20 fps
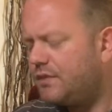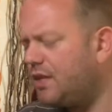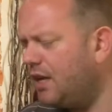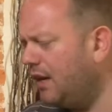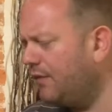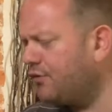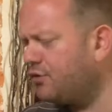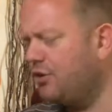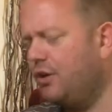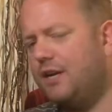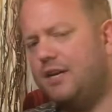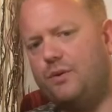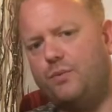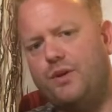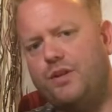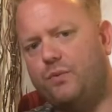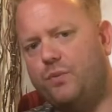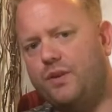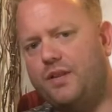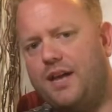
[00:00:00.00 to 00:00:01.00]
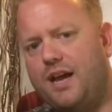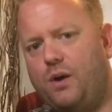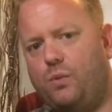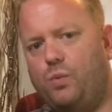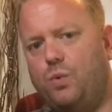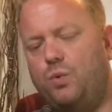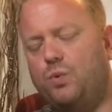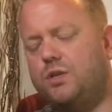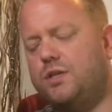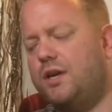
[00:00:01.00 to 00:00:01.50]
I've tried it with and without
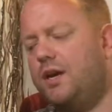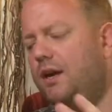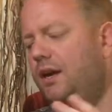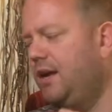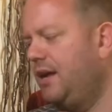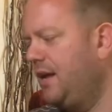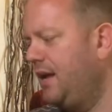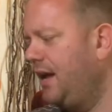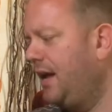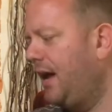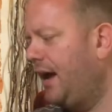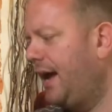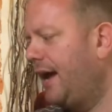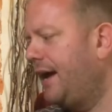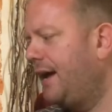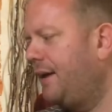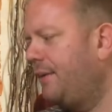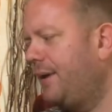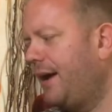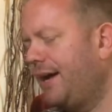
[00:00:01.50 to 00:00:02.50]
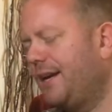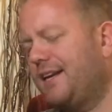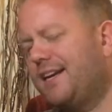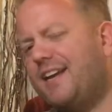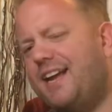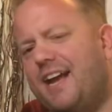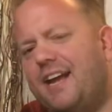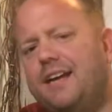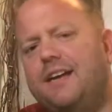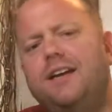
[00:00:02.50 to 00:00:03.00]
water, and
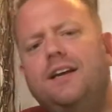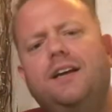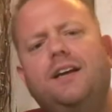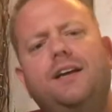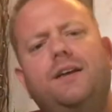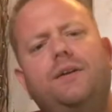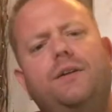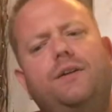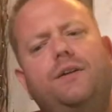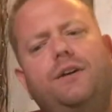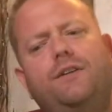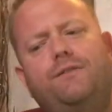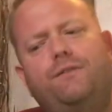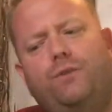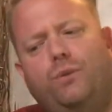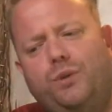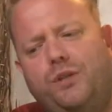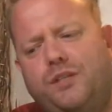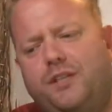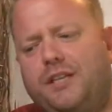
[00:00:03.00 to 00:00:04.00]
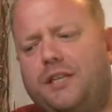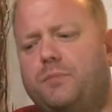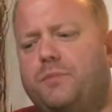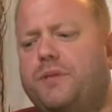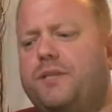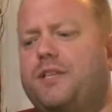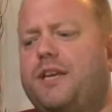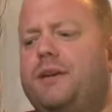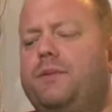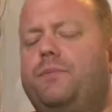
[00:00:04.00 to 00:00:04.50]
again, at
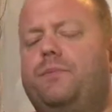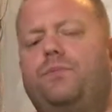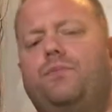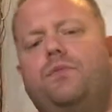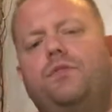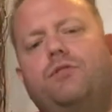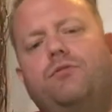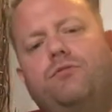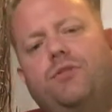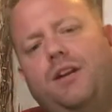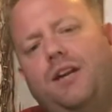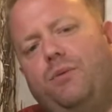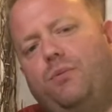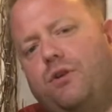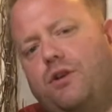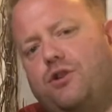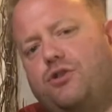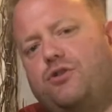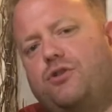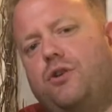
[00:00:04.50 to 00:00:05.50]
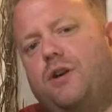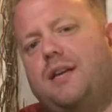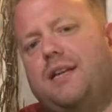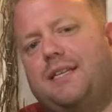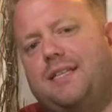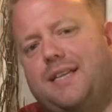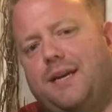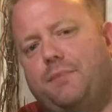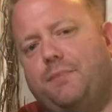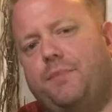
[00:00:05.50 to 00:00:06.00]
46%, you really want to try
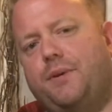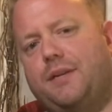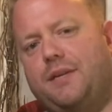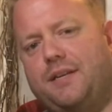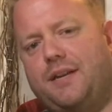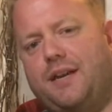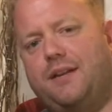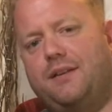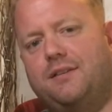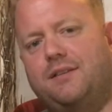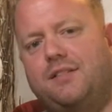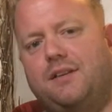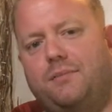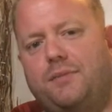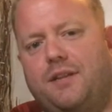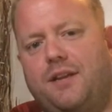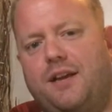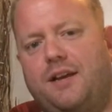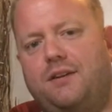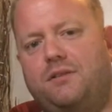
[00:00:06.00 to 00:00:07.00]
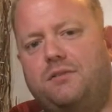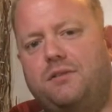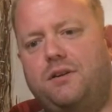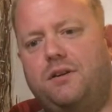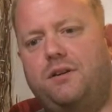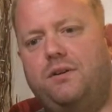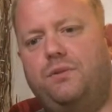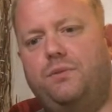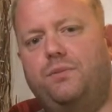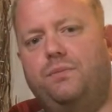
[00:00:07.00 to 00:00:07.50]
and dampen down some of that
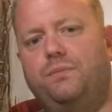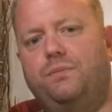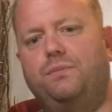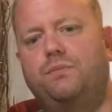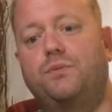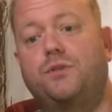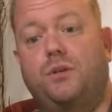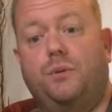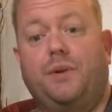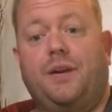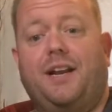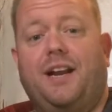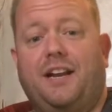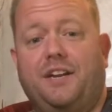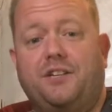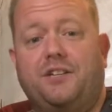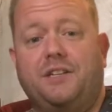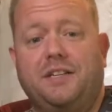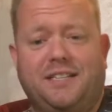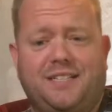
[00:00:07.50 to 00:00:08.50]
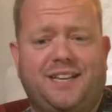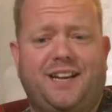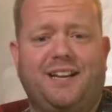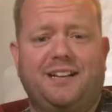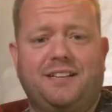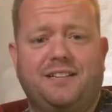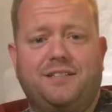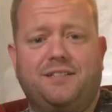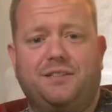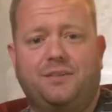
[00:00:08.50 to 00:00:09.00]
alcohol so we can actually
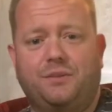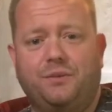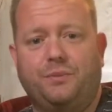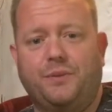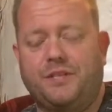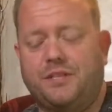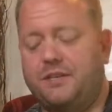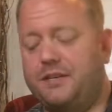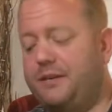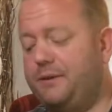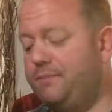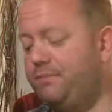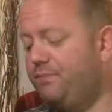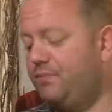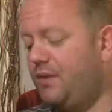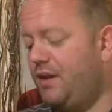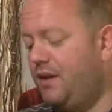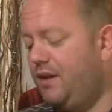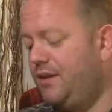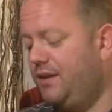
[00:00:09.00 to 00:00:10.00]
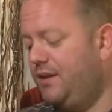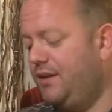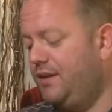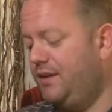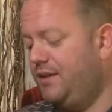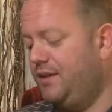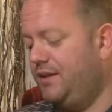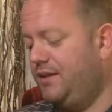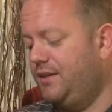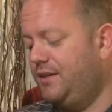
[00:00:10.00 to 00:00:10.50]
taste the whisky.
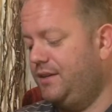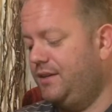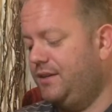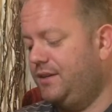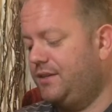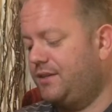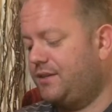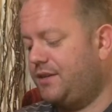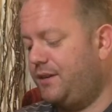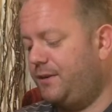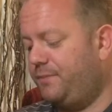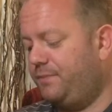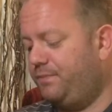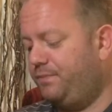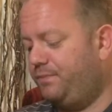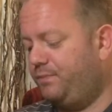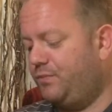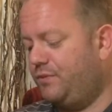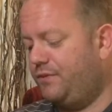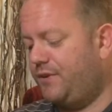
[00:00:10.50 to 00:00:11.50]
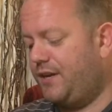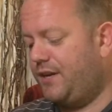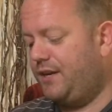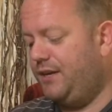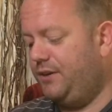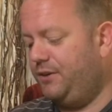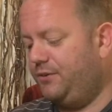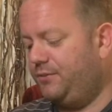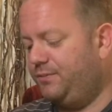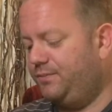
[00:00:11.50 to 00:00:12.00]
So we've had a
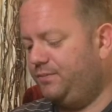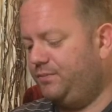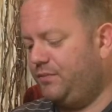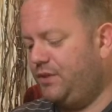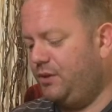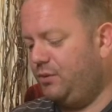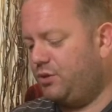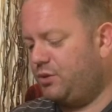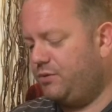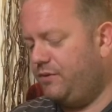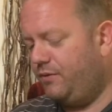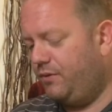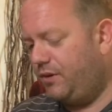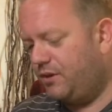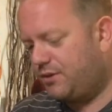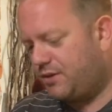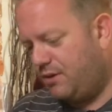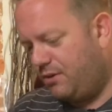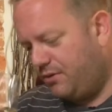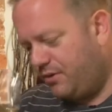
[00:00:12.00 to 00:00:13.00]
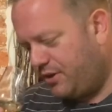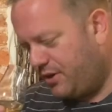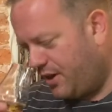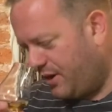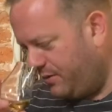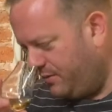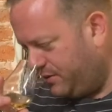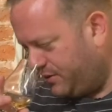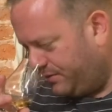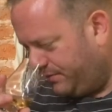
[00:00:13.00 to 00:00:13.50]
little swivel up. So on the
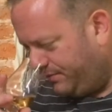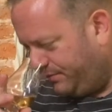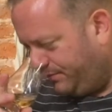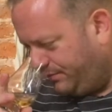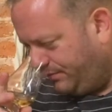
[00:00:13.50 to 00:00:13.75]
nose,